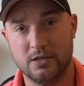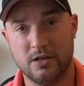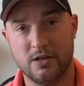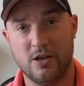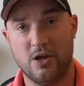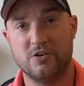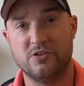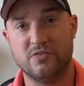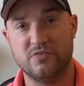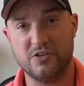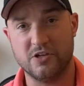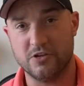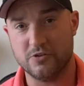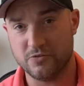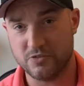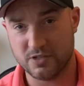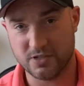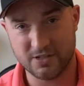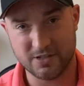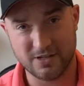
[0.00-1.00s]
Loads of
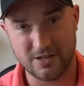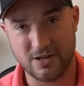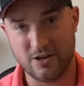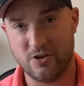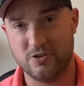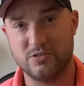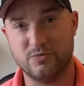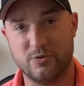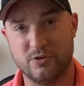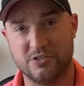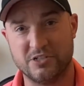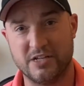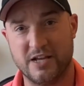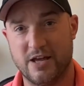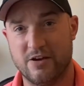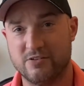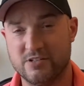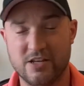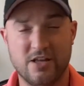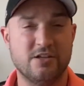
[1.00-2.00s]
views, loads of watching
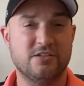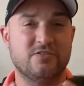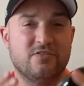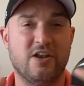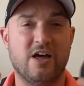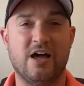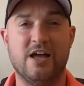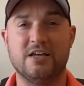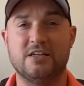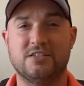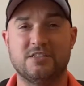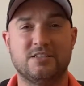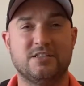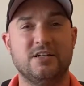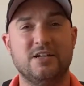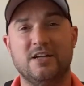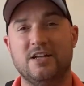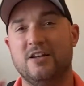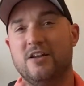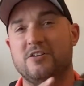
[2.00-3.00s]
hours, loads of likes,
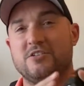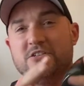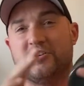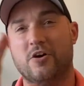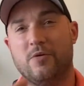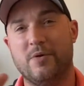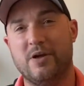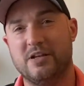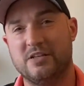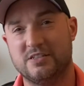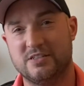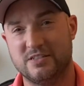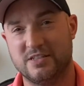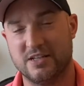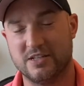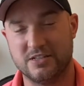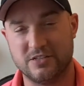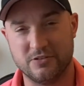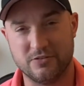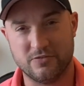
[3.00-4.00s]
loads of comments.
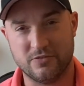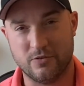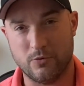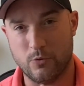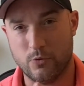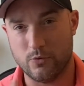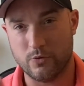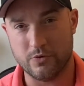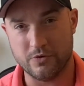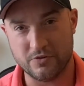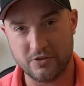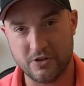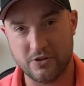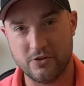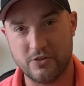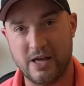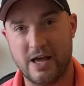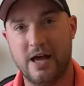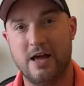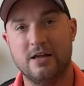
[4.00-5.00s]
Thank you for all who do
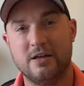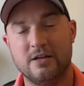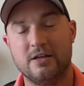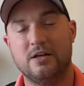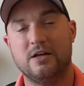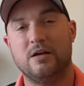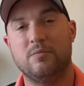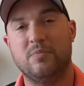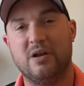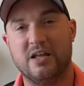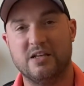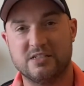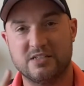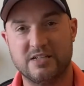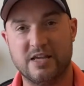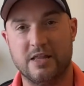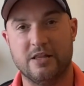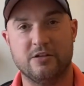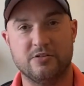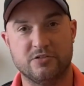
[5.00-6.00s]
that. Let's
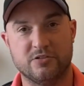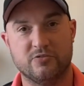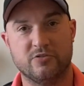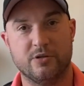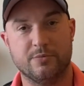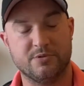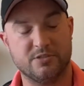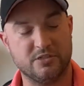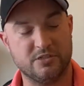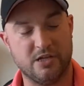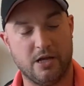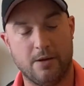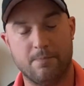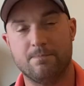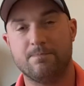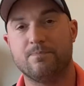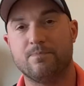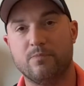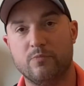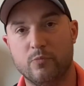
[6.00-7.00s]
get those subscriptions up.
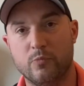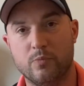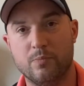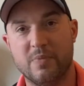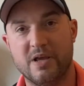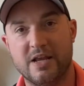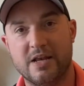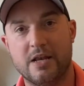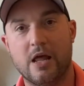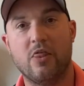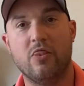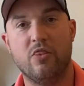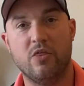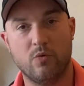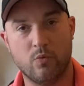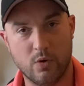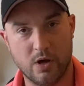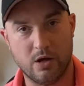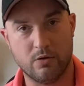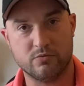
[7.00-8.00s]
mean the
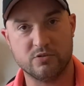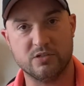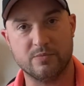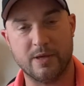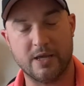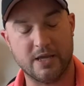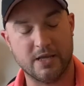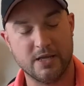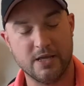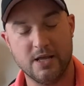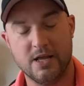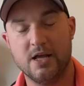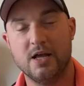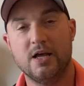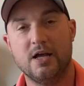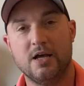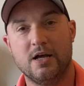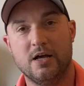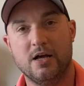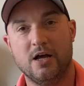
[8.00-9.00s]
world to me.
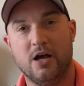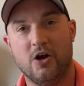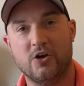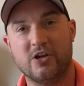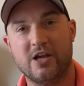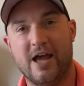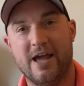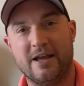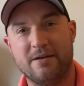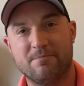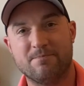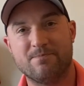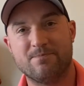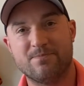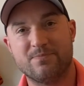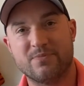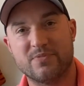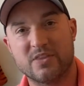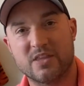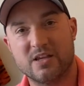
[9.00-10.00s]
Okay,
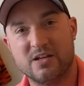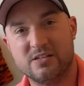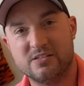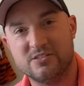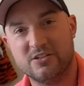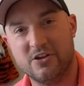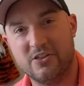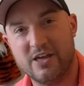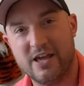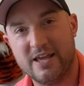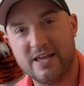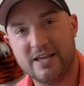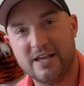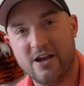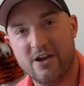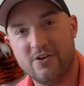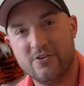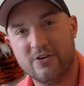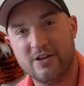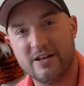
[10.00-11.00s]
so there you
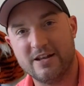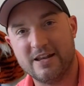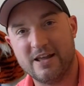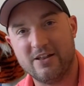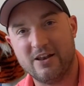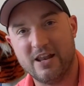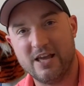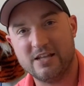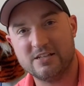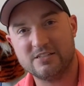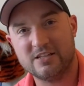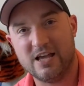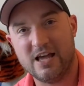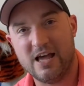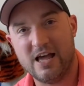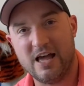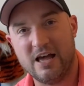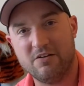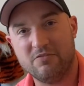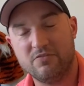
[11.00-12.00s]
go. Now let's
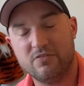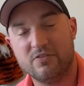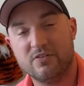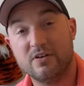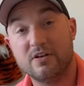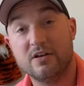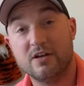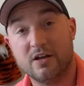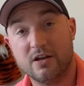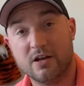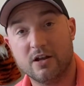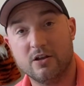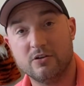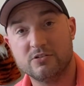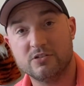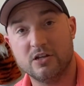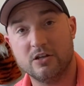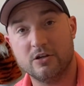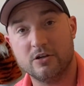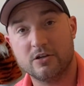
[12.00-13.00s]
have a
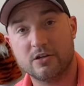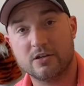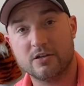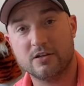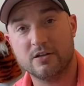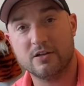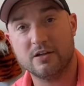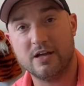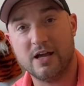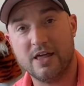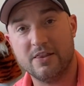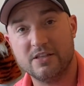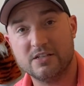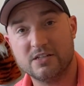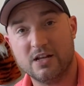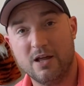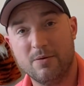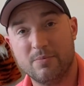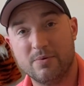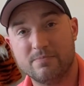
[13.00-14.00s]
closer look at this
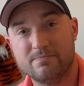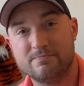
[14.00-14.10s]
club.